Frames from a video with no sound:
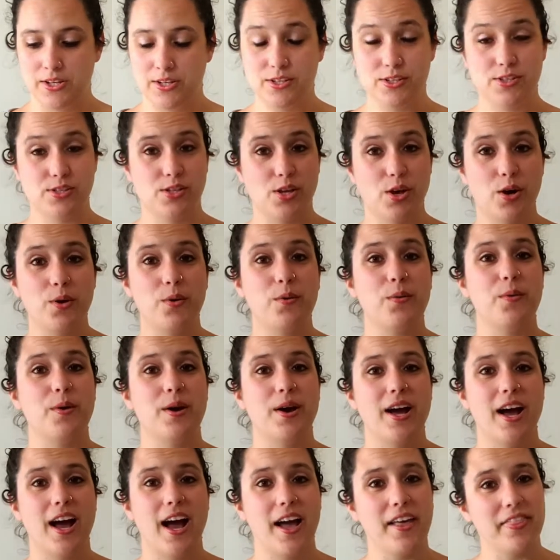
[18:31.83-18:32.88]
So
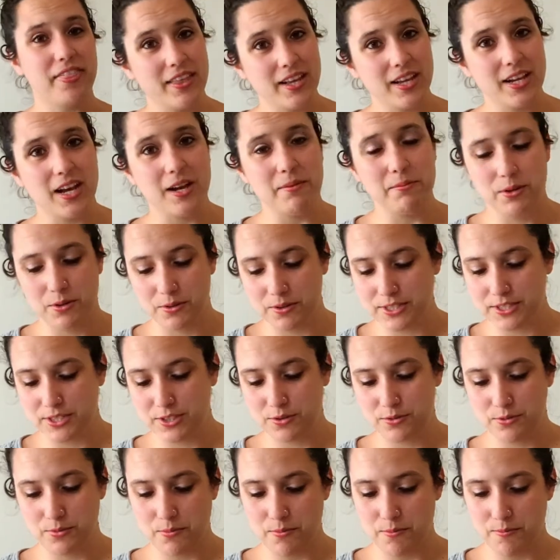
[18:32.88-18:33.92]
I think I'm going
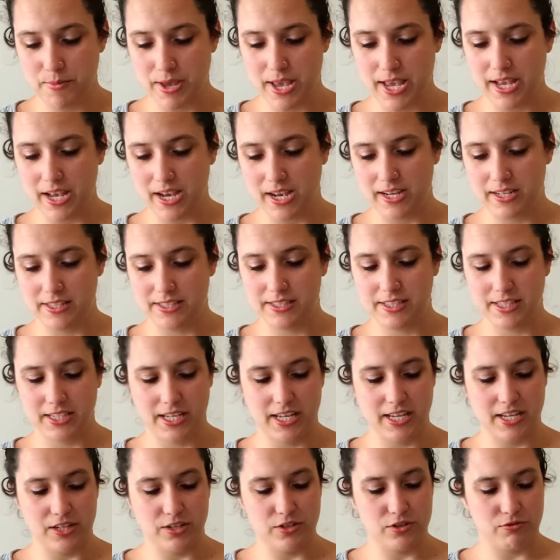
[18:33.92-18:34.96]
to make a
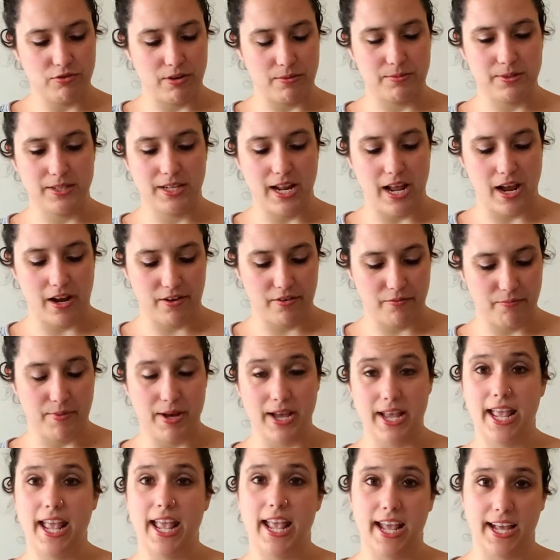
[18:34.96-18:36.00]
Ziggy Interrupted out of
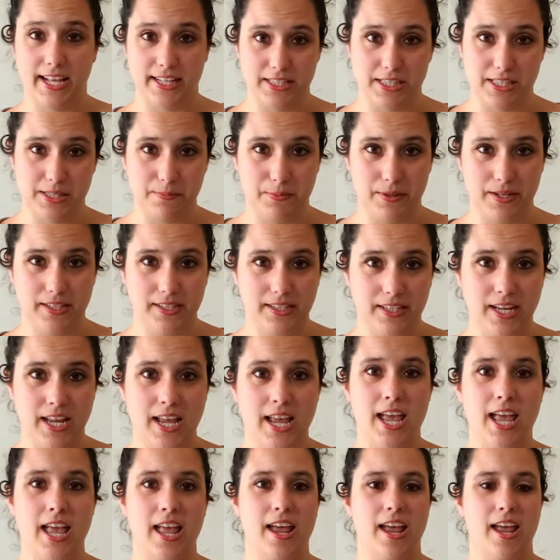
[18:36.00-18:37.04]
my hand spun,
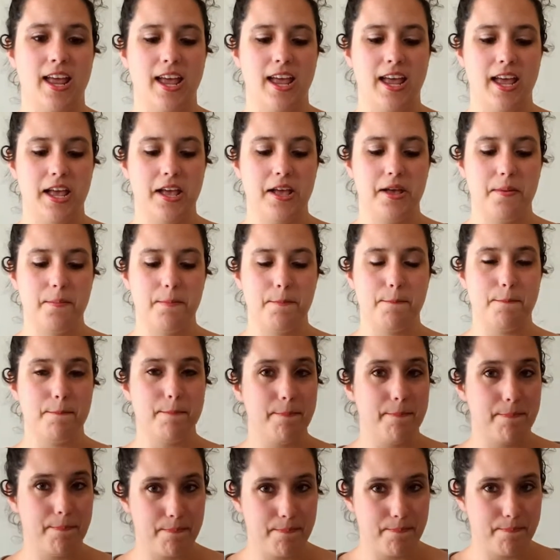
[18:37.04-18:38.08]

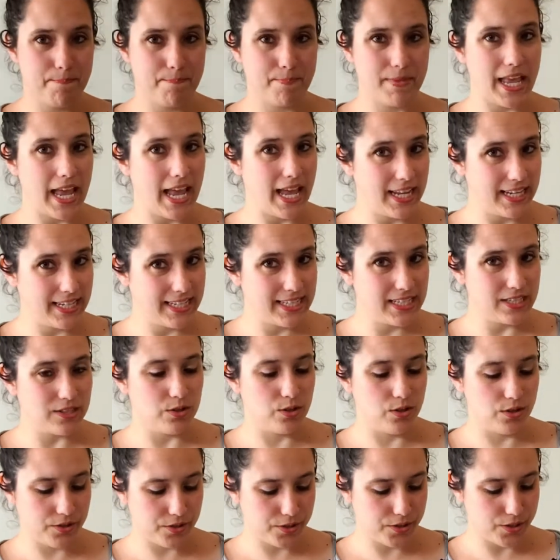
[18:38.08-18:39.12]
and
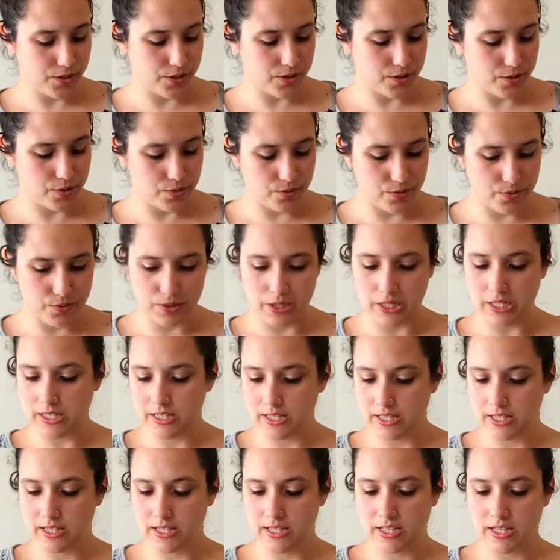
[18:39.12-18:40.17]
also
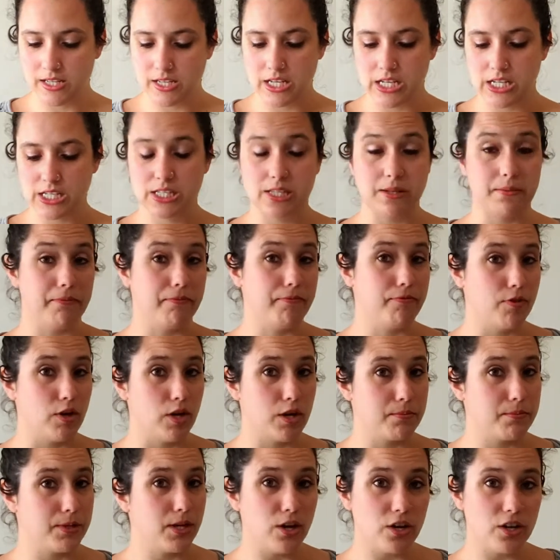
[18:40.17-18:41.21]
some
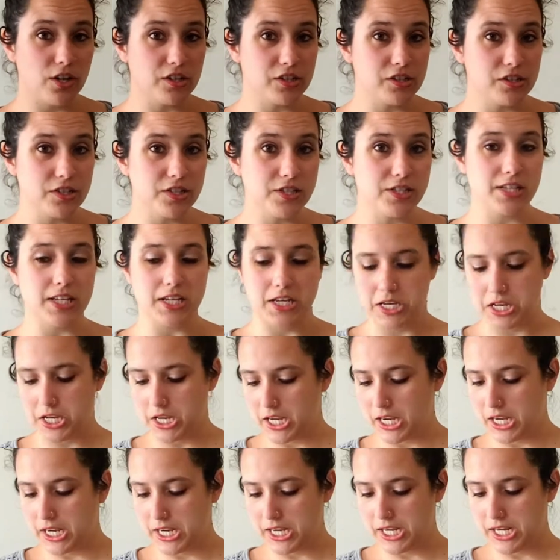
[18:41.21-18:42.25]
farm yarns
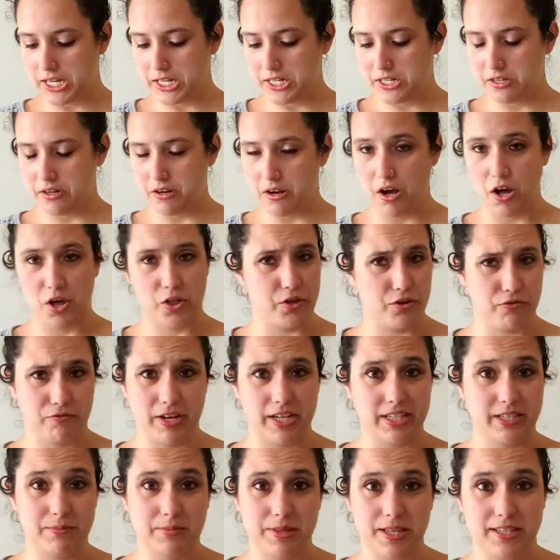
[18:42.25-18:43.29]
and other
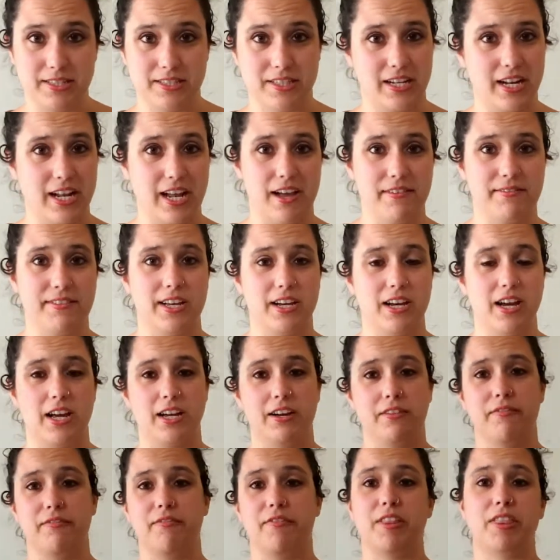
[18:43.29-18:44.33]
random things that I have that
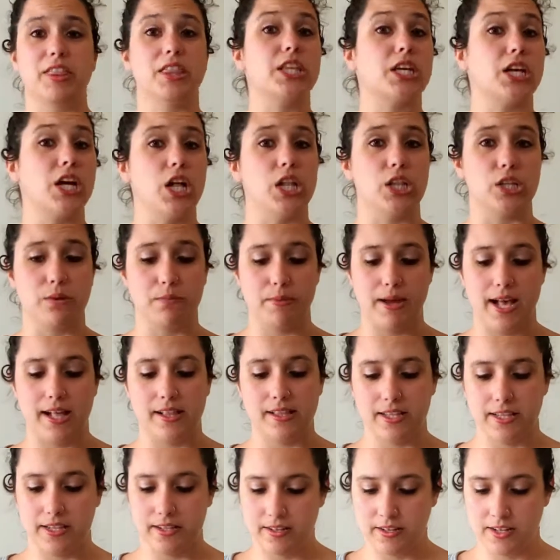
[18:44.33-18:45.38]
kind of fit the color
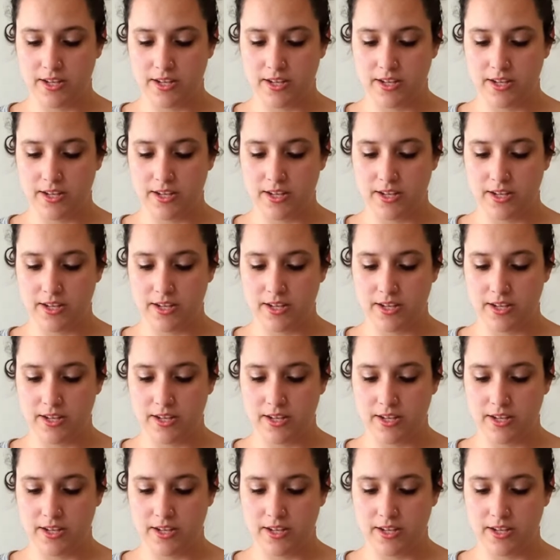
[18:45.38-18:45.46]
palette.